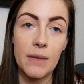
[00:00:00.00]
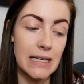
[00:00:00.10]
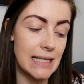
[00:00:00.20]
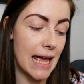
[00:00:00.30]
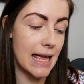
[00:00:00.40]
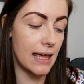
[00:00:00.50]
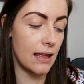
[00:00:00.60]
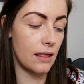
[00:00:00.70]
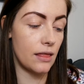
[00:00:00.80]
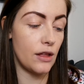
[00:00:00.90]
I'm going to take
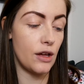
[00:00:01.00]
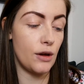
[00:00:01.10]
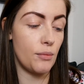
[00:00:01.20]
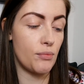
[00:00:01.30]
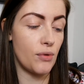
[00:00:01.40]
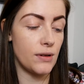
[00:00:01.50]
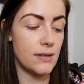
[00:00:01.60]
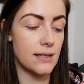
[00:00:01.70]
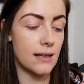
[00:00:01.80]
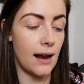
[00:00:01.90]
the
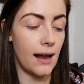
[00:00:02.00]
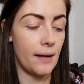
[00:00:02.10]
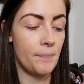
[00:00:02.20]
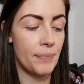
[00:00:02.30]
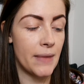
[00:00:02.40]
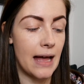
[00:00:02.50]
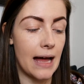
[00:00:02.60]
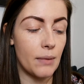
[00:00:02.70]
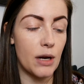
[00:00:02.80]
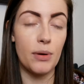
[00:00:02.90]
bronze colour
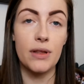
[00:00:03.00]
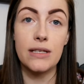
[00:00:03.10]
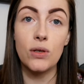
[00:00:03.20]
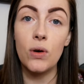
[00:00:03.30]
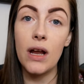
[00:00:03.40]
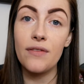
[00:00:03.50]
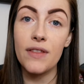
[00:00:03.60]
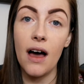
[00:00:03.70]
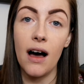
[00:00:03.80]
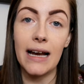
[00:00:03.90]
and I'm going to put this all
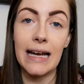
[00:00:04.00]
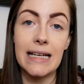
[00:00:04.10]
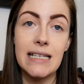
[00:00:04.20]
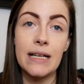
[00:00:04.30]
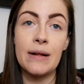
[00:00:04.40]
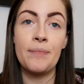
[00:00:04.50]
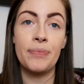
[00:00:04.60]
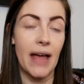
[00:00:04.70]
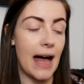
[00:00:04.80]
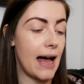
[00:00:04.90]
over the eyelid
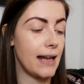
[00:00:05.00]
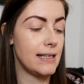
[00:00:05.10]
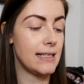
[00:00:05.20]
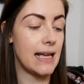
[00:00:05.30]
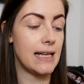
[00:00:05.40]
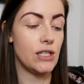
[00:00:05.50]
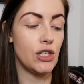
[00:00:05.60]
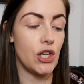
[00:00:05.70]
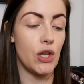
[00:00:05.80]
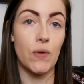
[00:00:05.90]
and
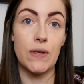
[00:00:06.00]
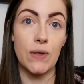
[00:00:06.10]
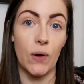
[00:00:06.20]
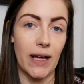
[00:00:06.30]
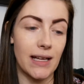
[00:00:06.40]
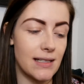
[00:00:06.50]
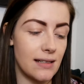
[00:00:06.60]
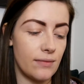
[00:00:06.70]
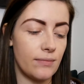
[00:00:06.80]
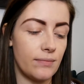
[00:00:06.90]
into the socket.